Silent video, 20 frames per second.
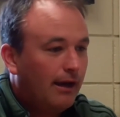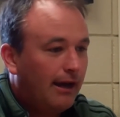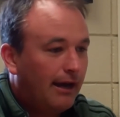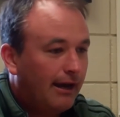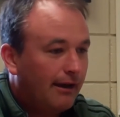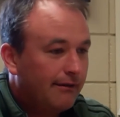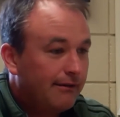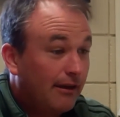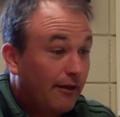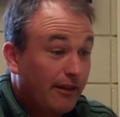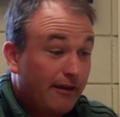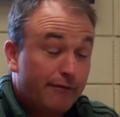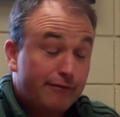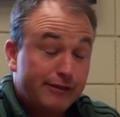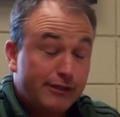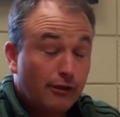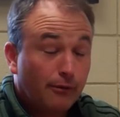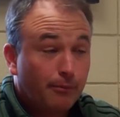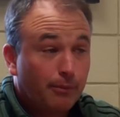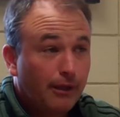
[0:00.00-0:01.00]
Now, they've
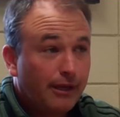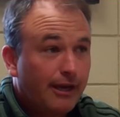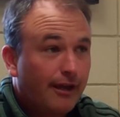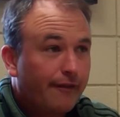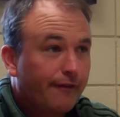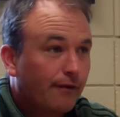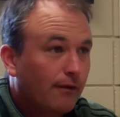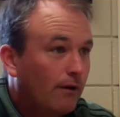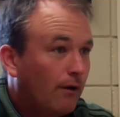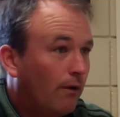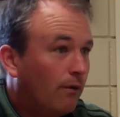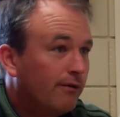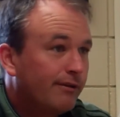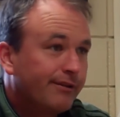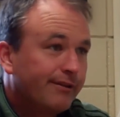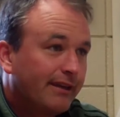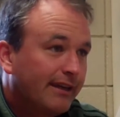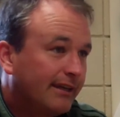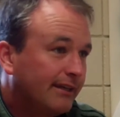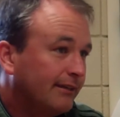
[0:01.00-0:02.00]
still played on their own,
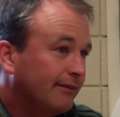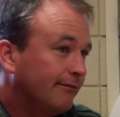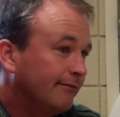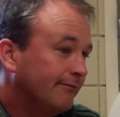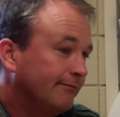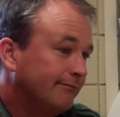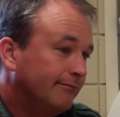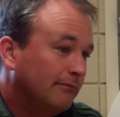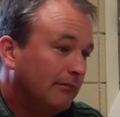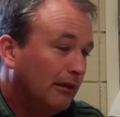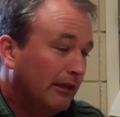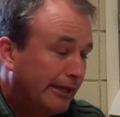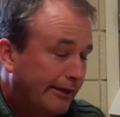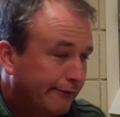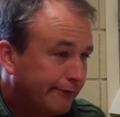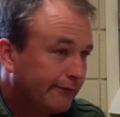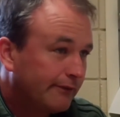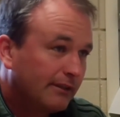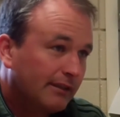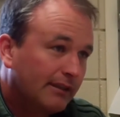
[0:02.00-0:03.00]
and they can
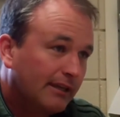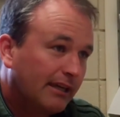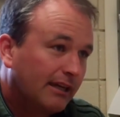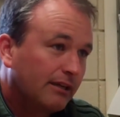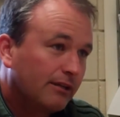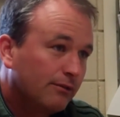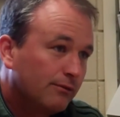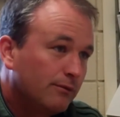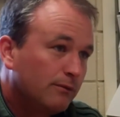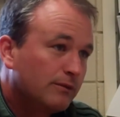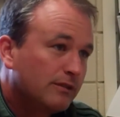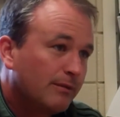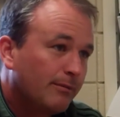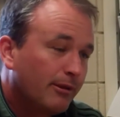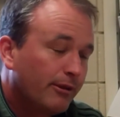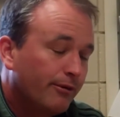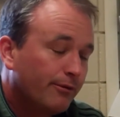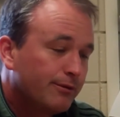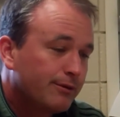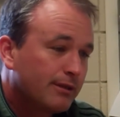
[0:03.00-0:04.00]
lift, and they can do some
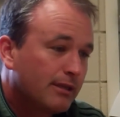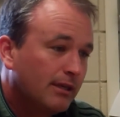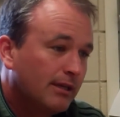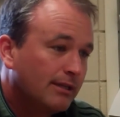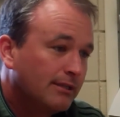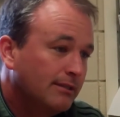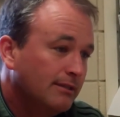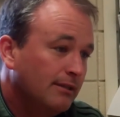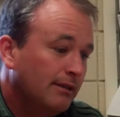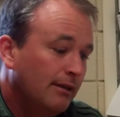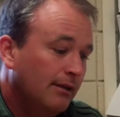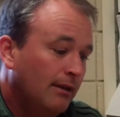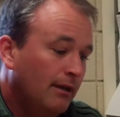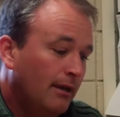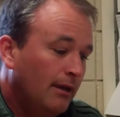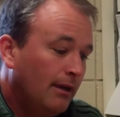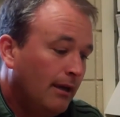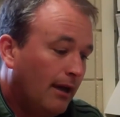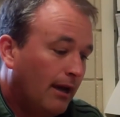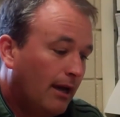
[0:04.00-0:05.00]
of those things.
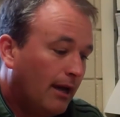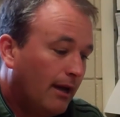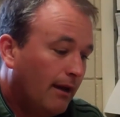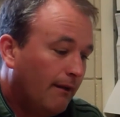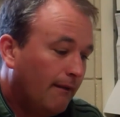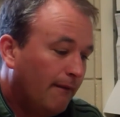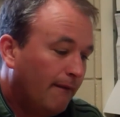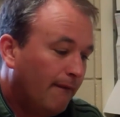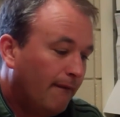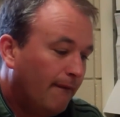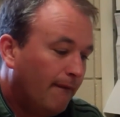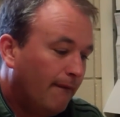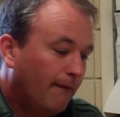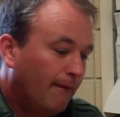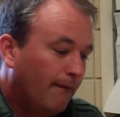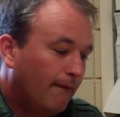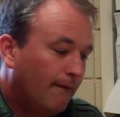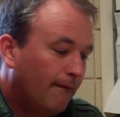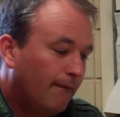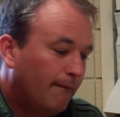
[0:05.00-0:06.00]

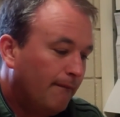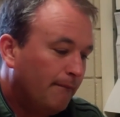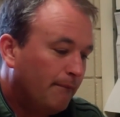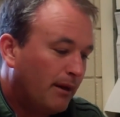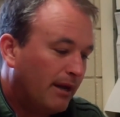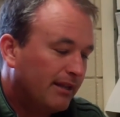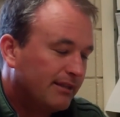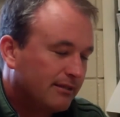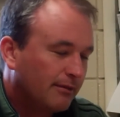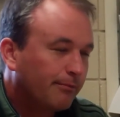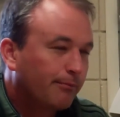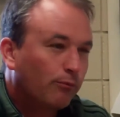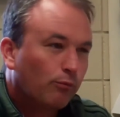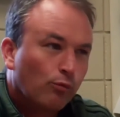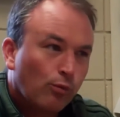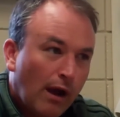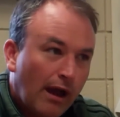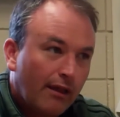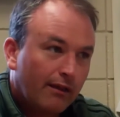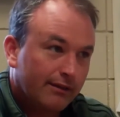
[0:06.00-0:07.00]
But it's a
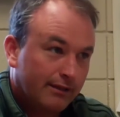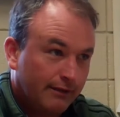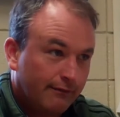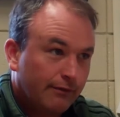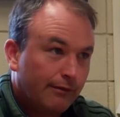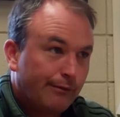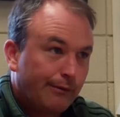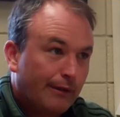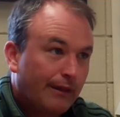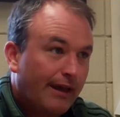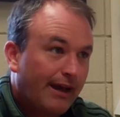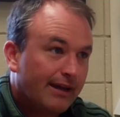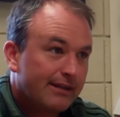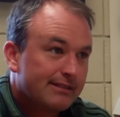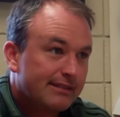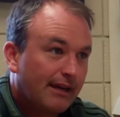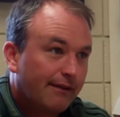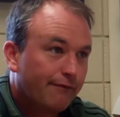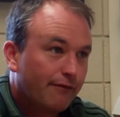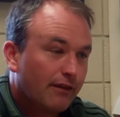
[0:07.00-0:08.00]
relatively
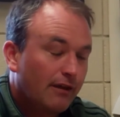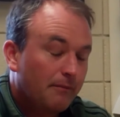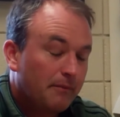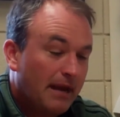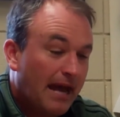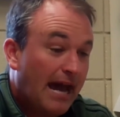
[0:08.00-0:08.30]
relaxed time for them.